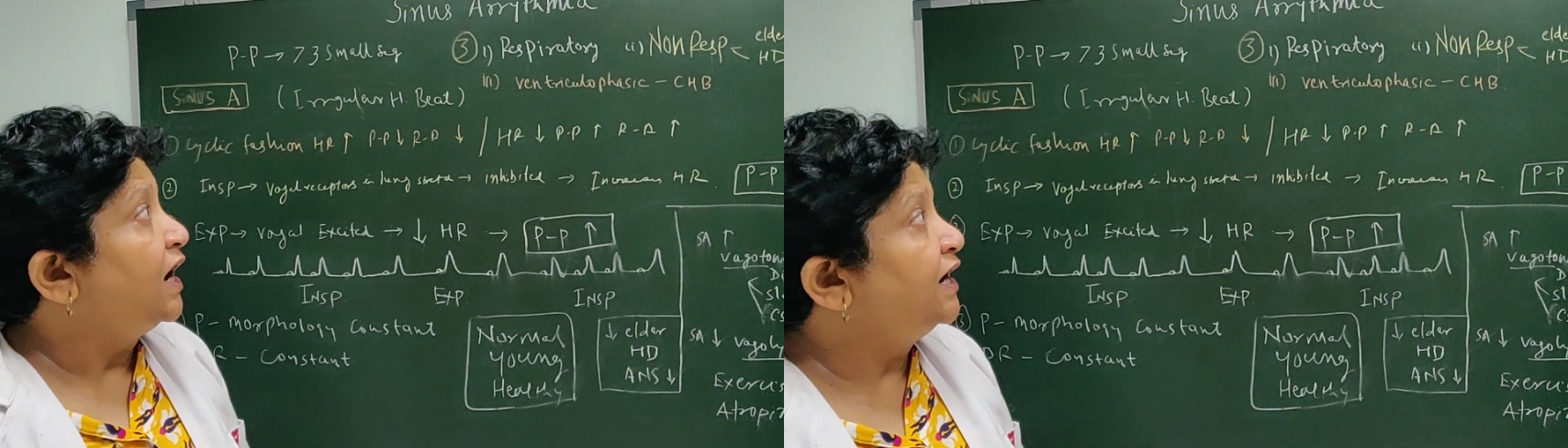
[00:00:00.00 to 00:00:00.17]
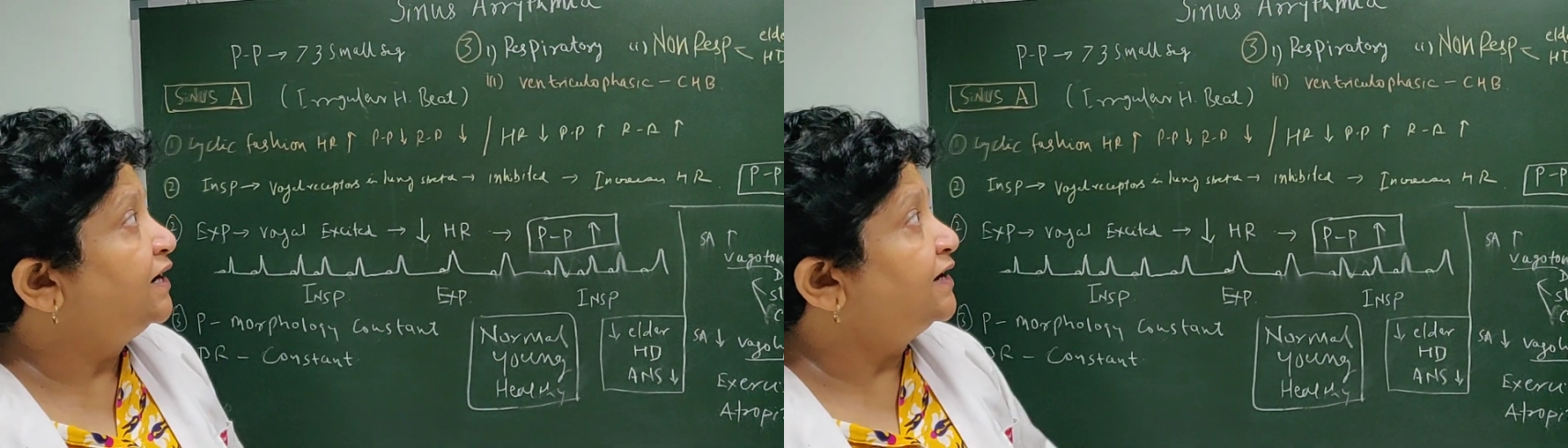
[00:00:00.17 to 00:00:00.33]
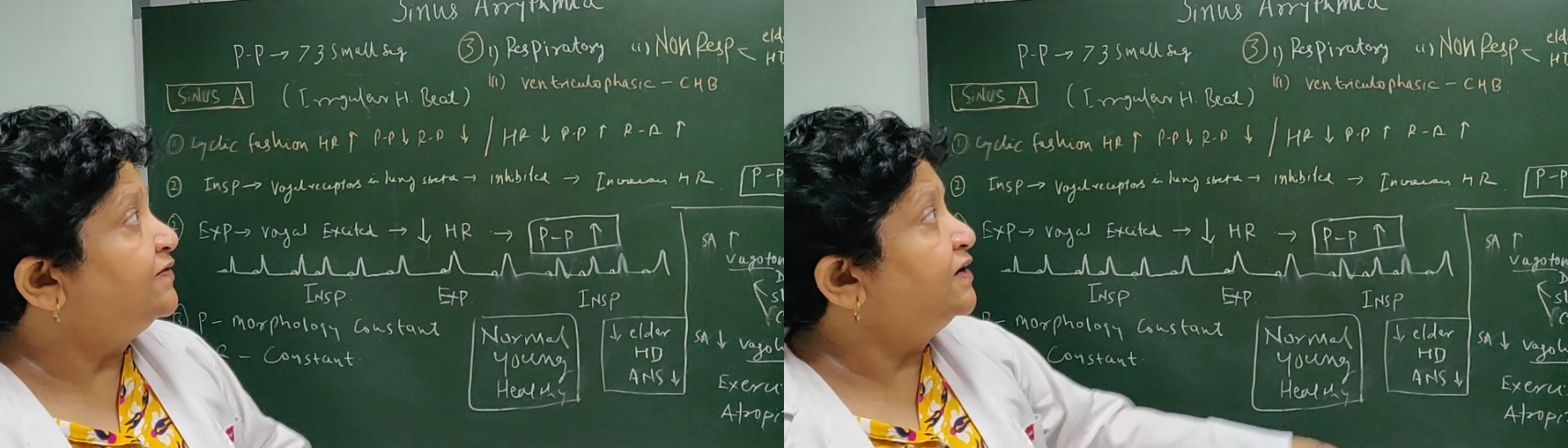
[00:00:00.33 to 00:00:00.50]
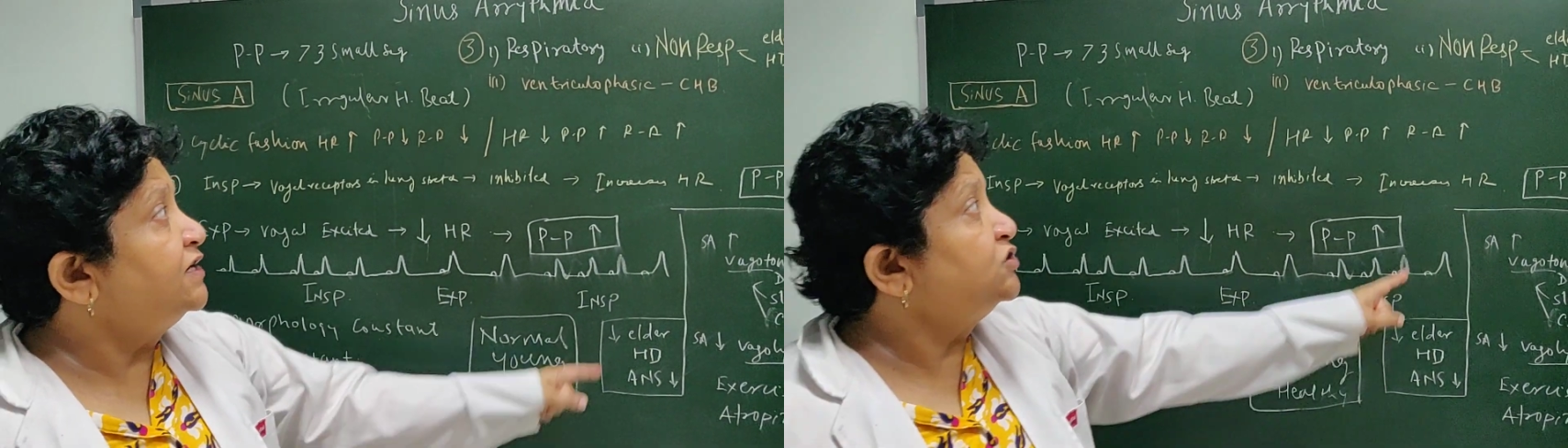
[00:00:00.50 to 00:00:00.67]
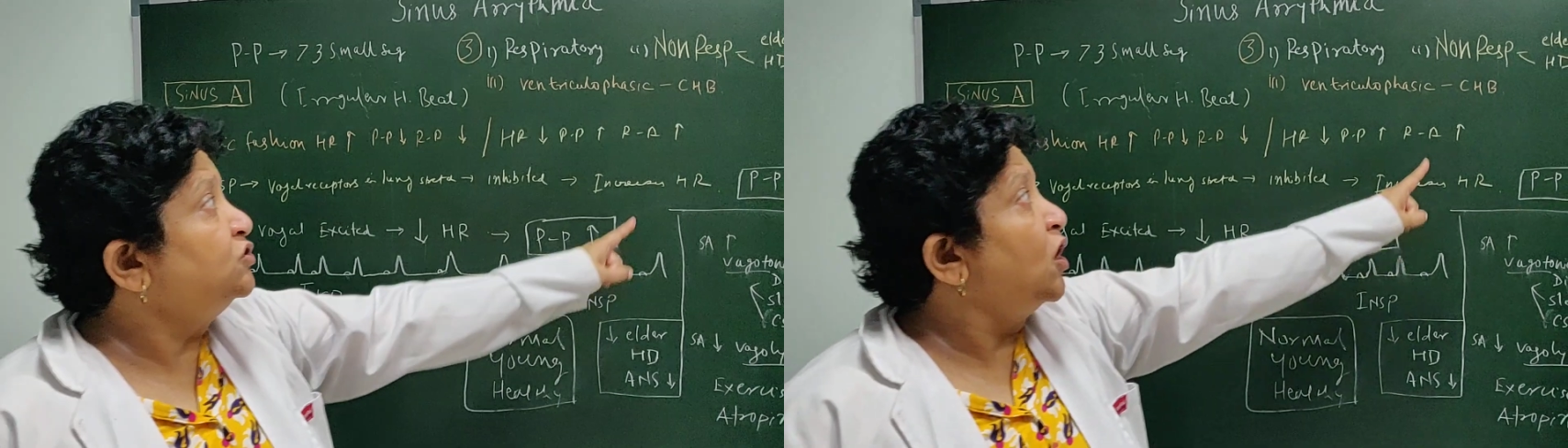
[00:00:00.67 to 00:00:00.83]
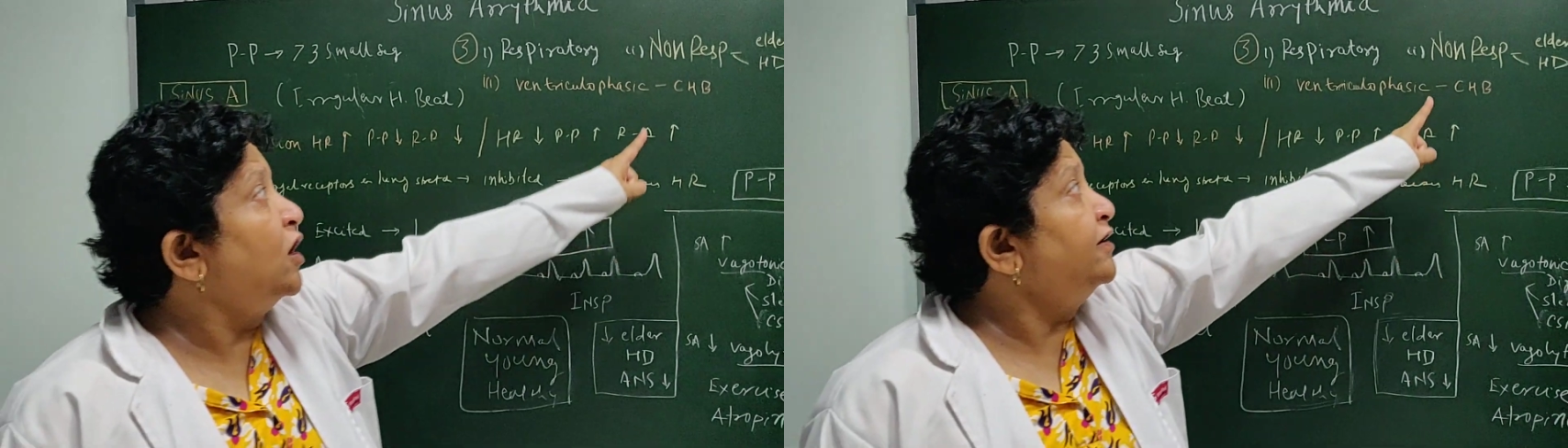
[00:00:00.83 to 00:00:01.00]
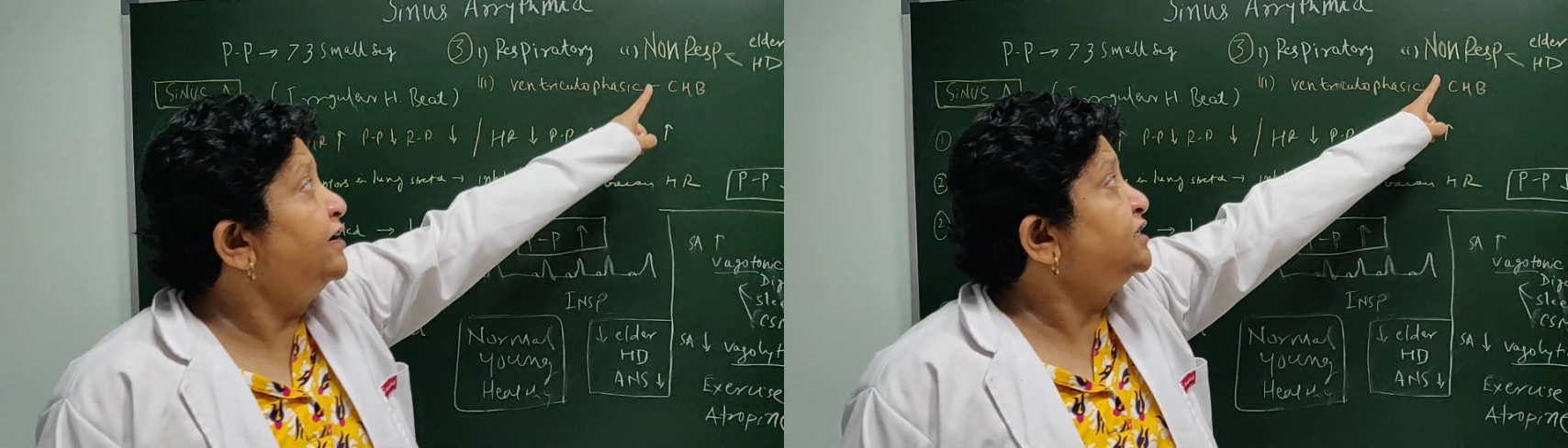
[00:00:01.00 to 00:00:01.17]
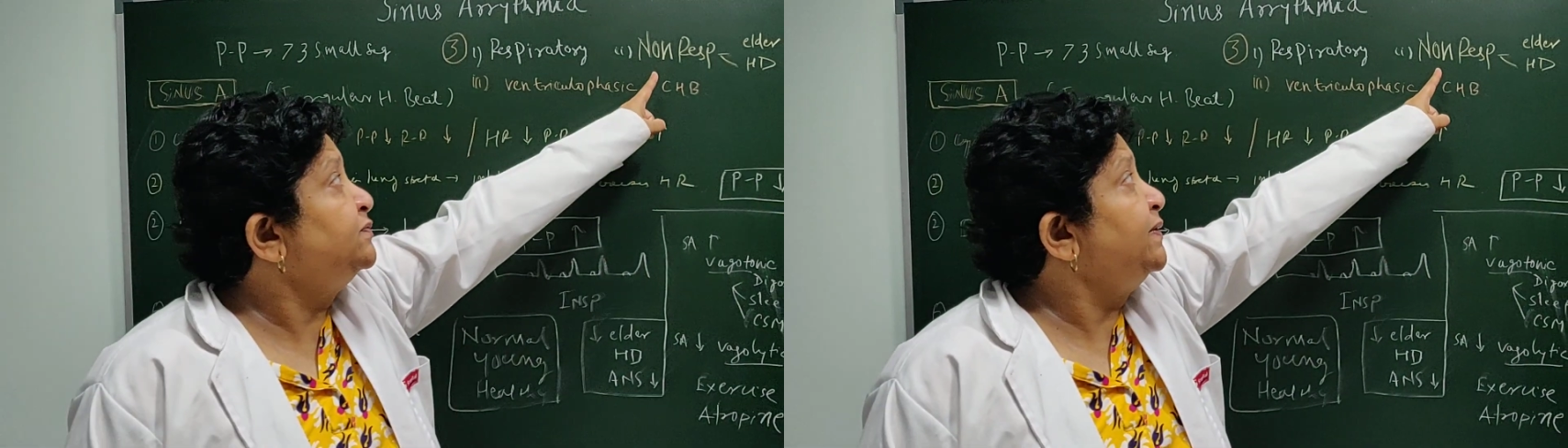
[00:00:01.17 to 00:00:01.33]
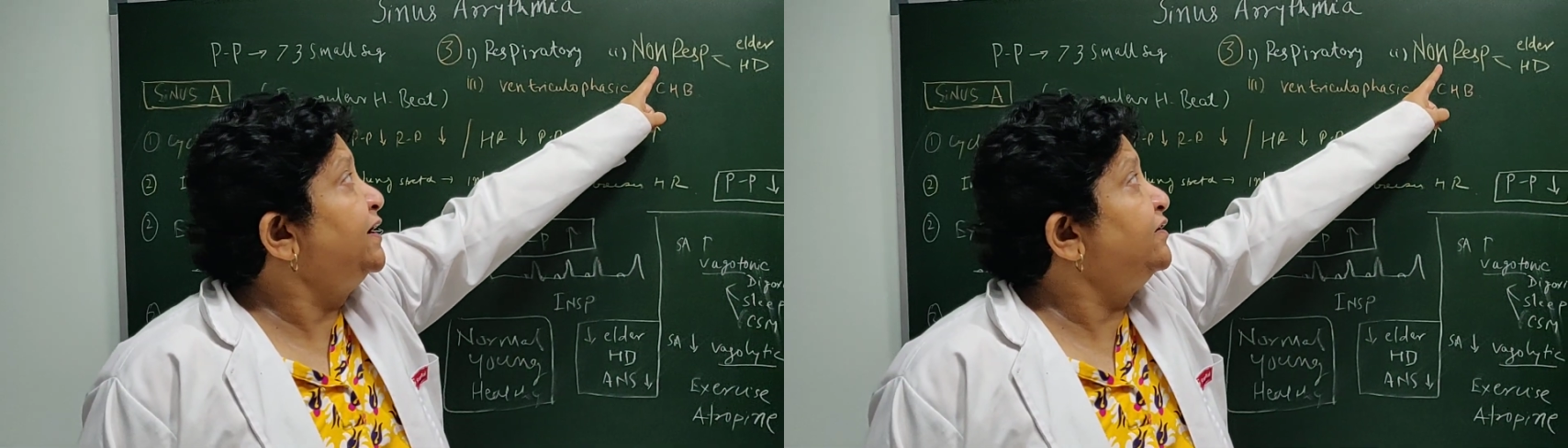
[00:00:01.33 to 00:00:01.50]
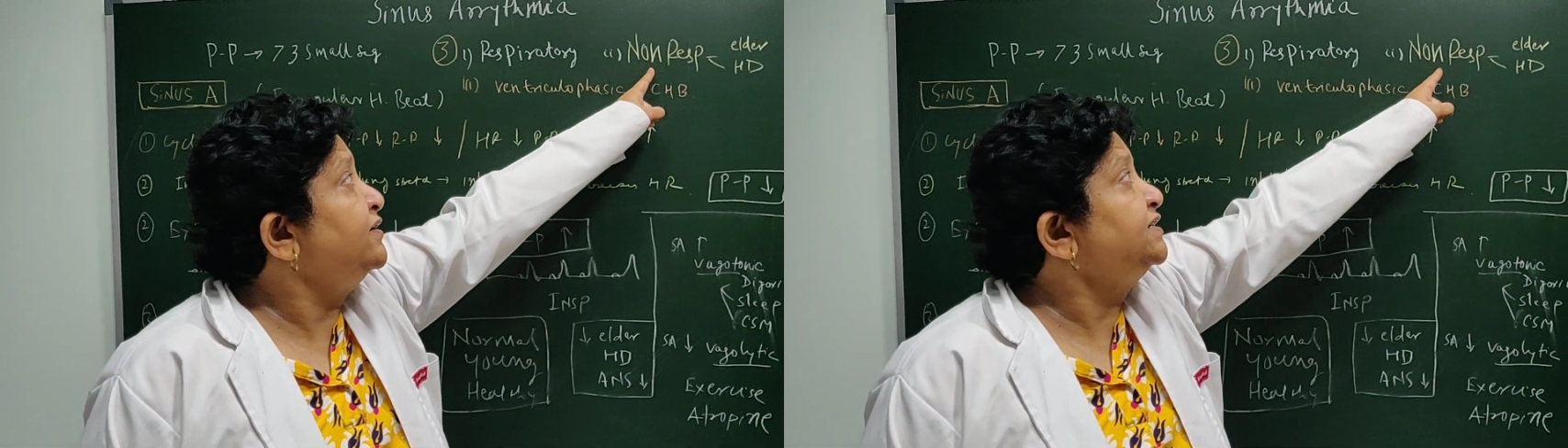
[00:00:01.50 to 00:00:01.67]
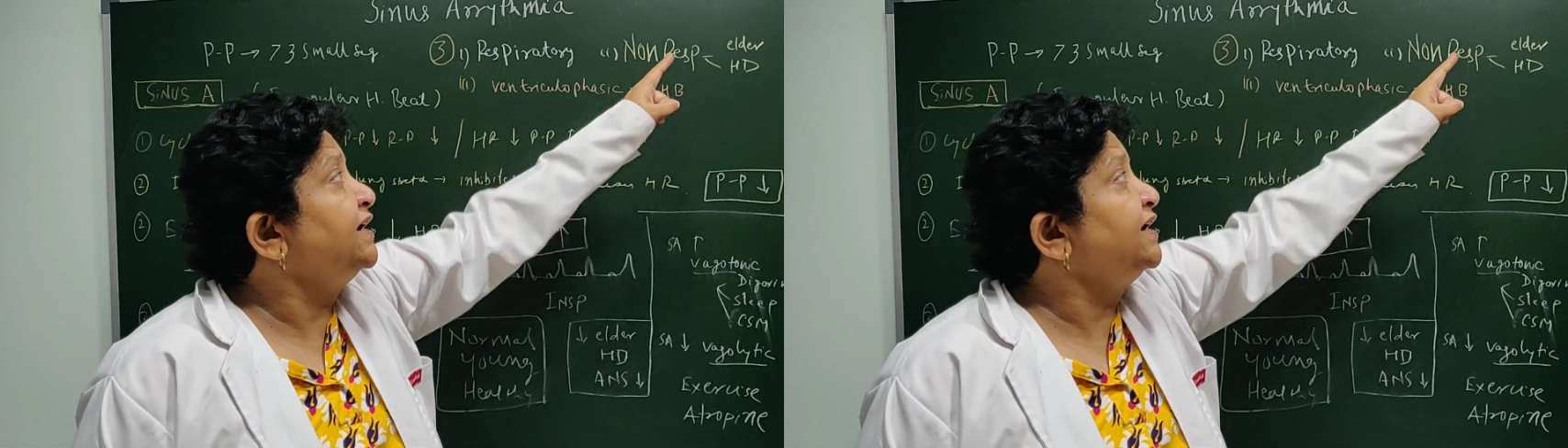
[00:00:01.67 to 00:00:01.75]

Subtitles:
another is non-respiratory